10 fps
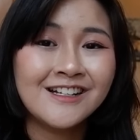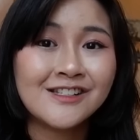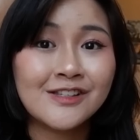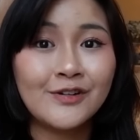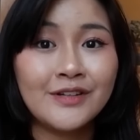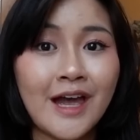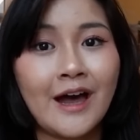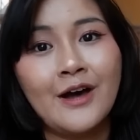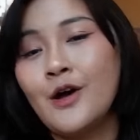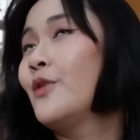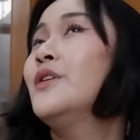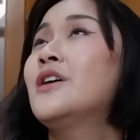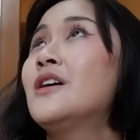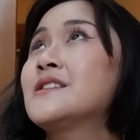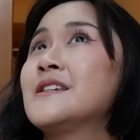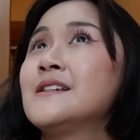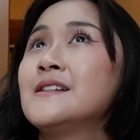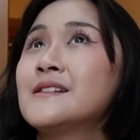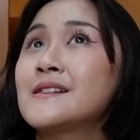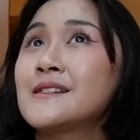so, yeah, we got
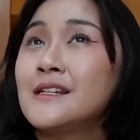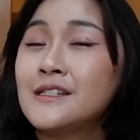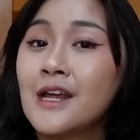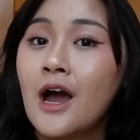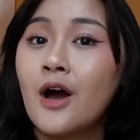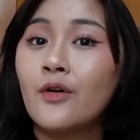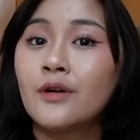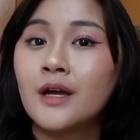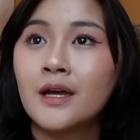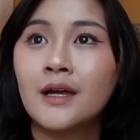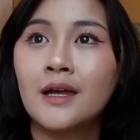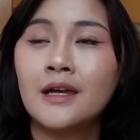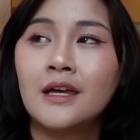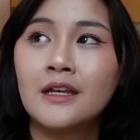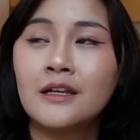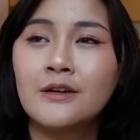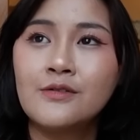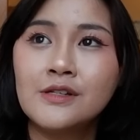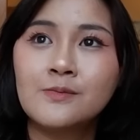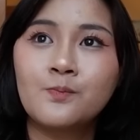to sit down, and it
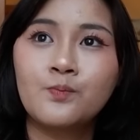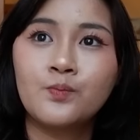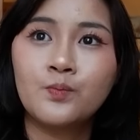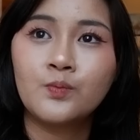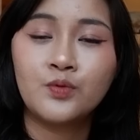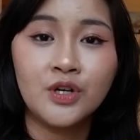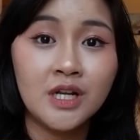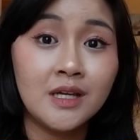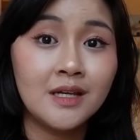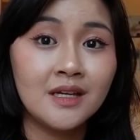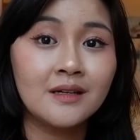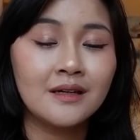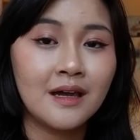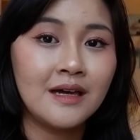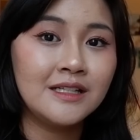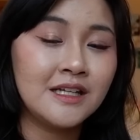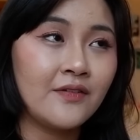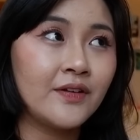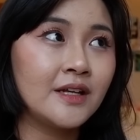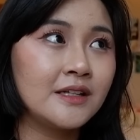was pretty. It
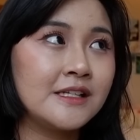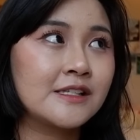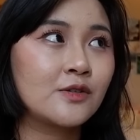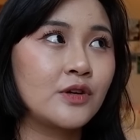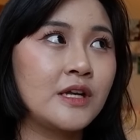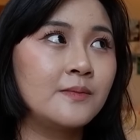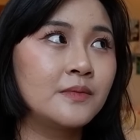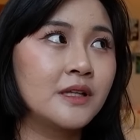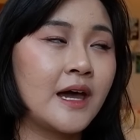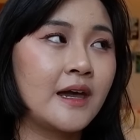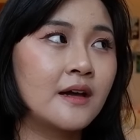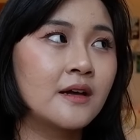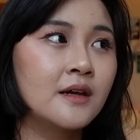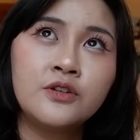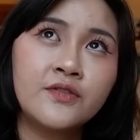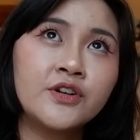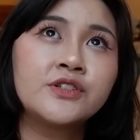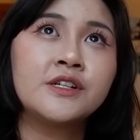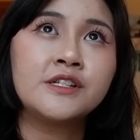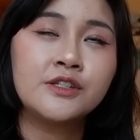definitely screamed like university